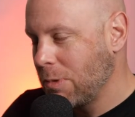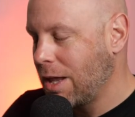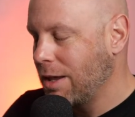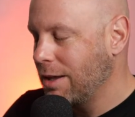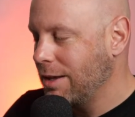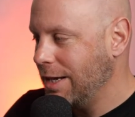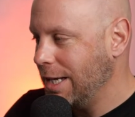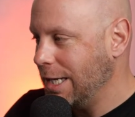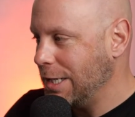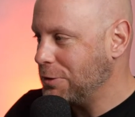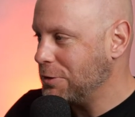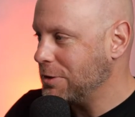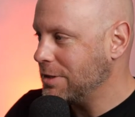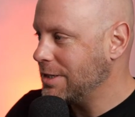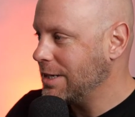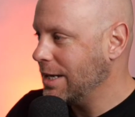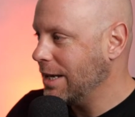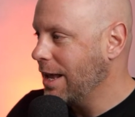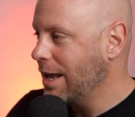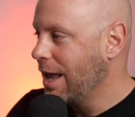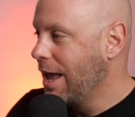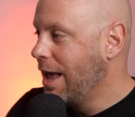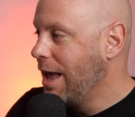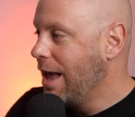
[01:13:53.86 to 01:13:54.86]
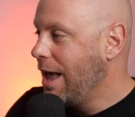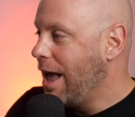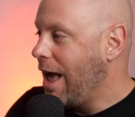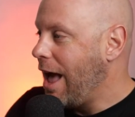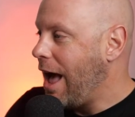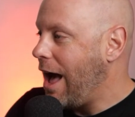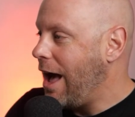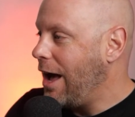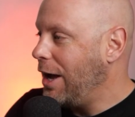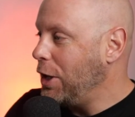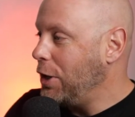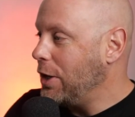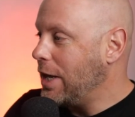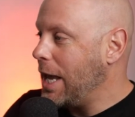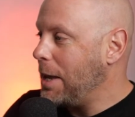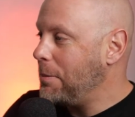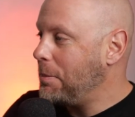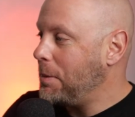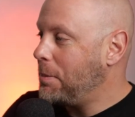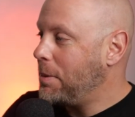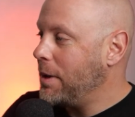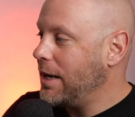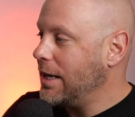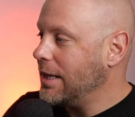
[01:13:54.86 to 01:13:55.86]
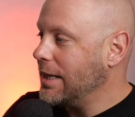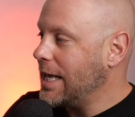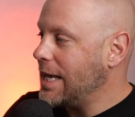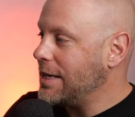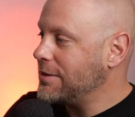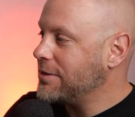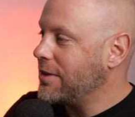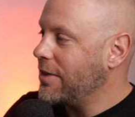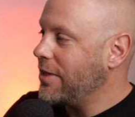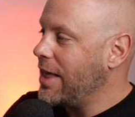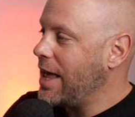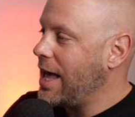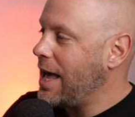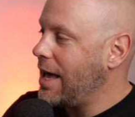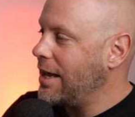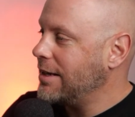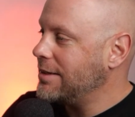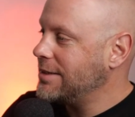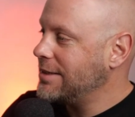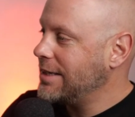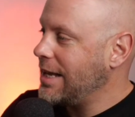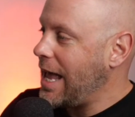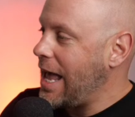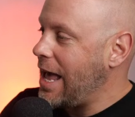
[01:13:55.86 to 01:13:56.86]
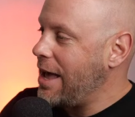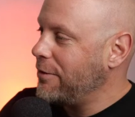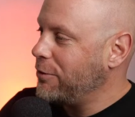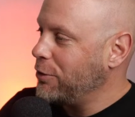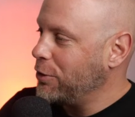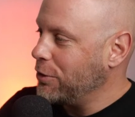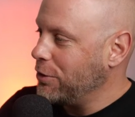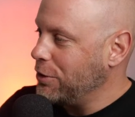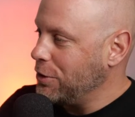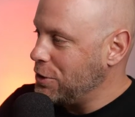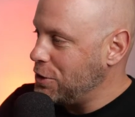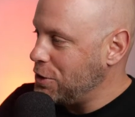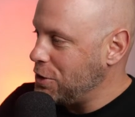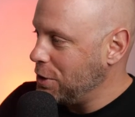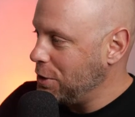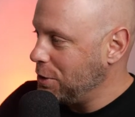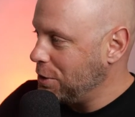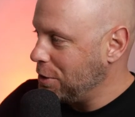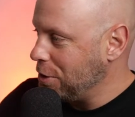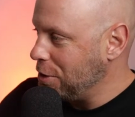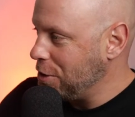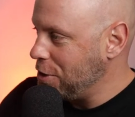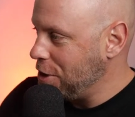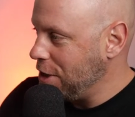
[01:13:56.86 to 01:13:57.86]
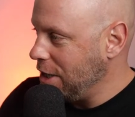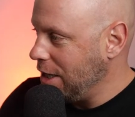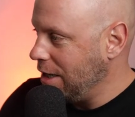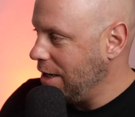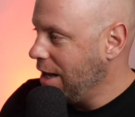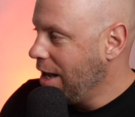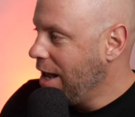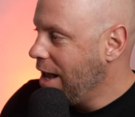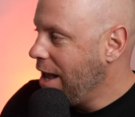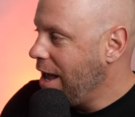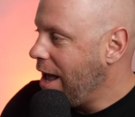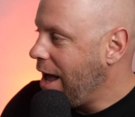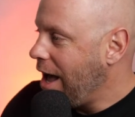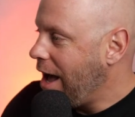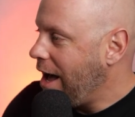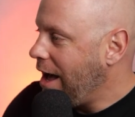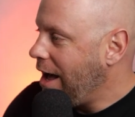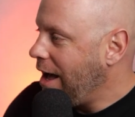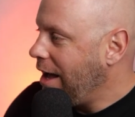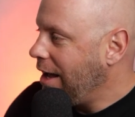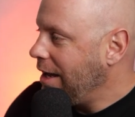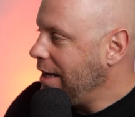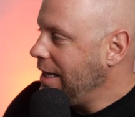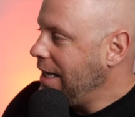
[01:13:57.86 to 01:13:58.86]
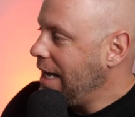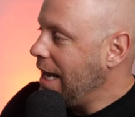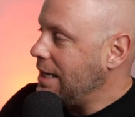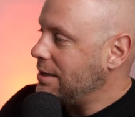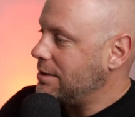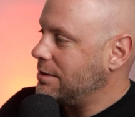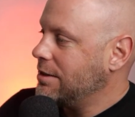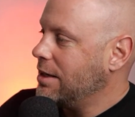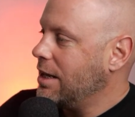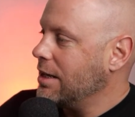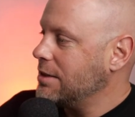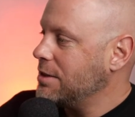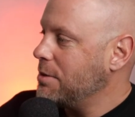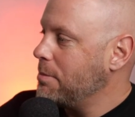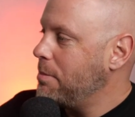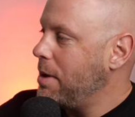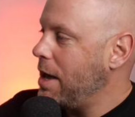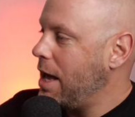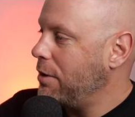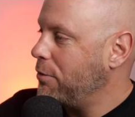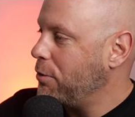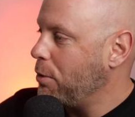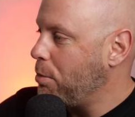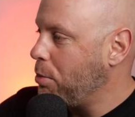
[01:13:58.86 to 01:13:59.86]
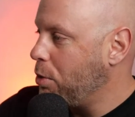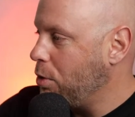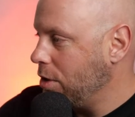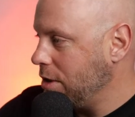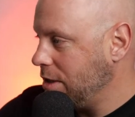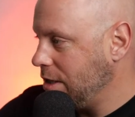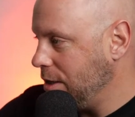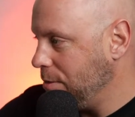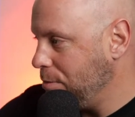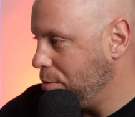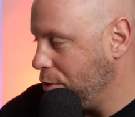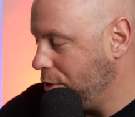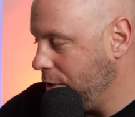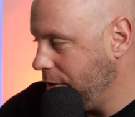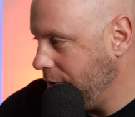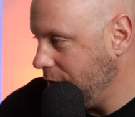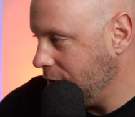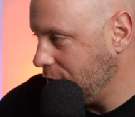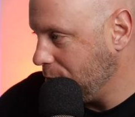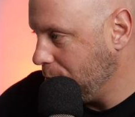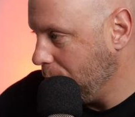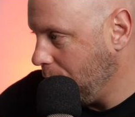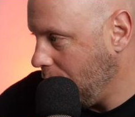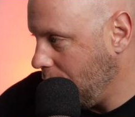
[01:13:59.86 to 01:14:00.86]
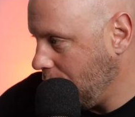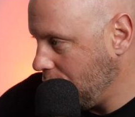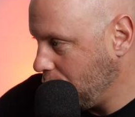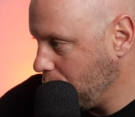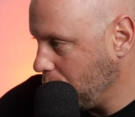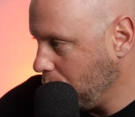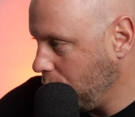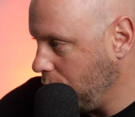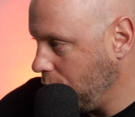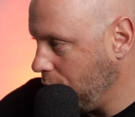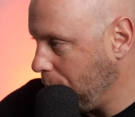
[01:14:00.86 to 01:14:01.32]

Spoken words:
Interesting. You can't be petty laughs at that. Ever the Joker, Gene. Yes, got some bad reports in previous module.